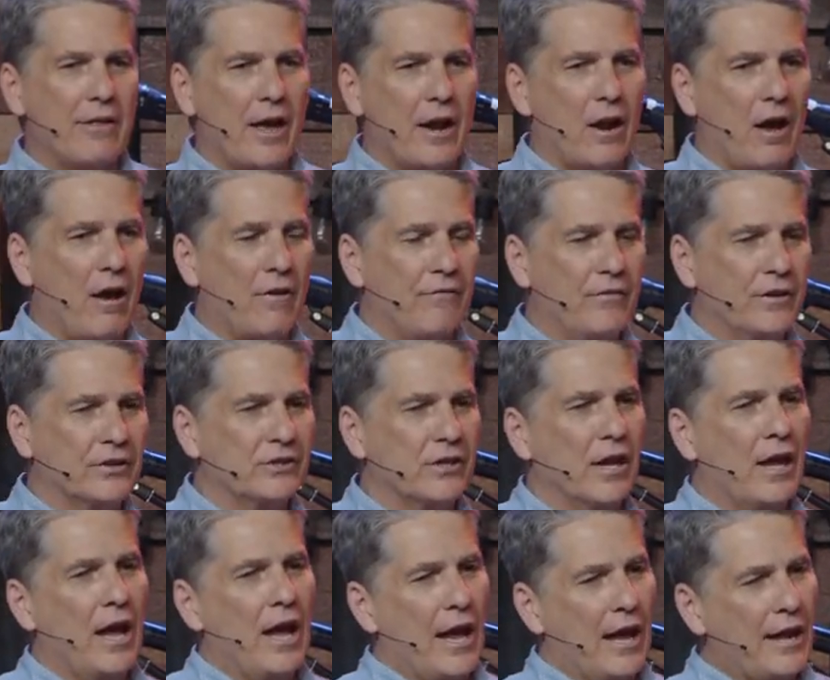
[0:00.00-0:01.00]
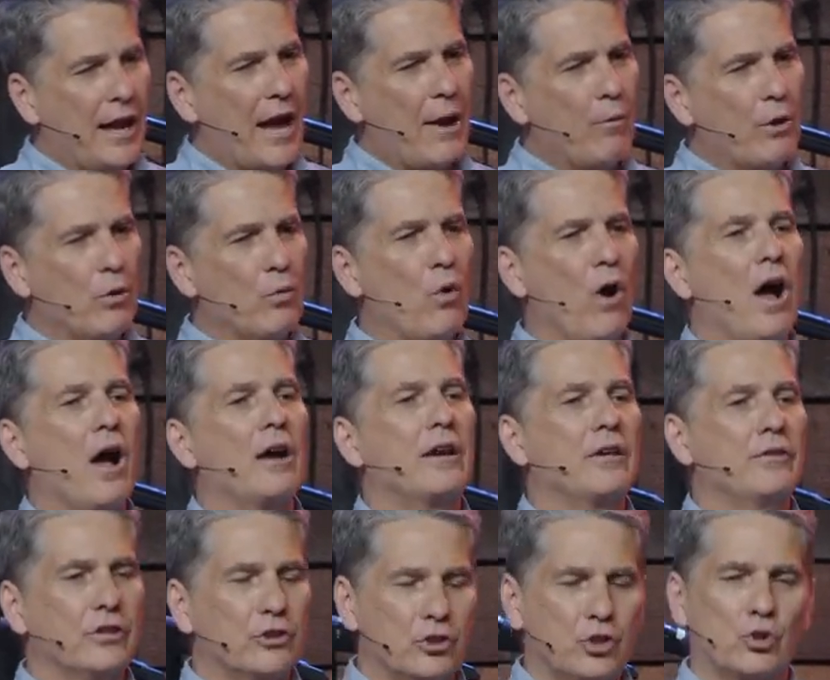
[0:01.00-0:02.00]
of that office, and I would
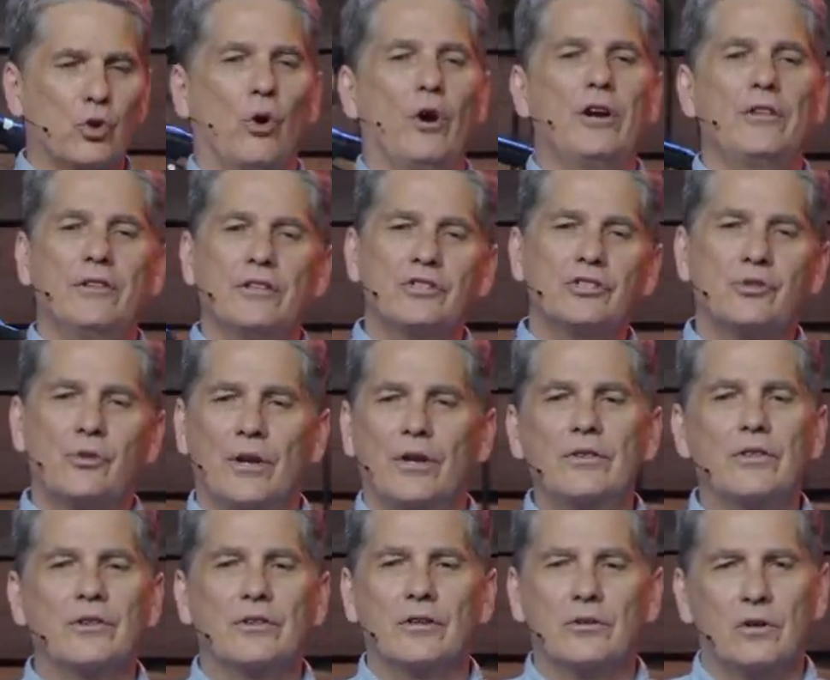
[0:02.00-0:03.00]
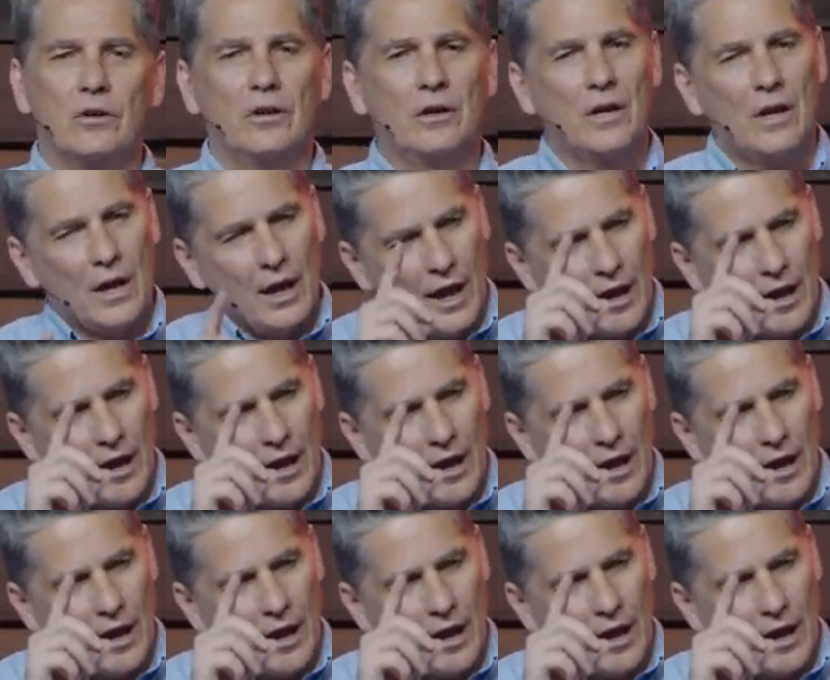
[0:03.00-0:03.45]
walk in the joy and the strength of the Lord,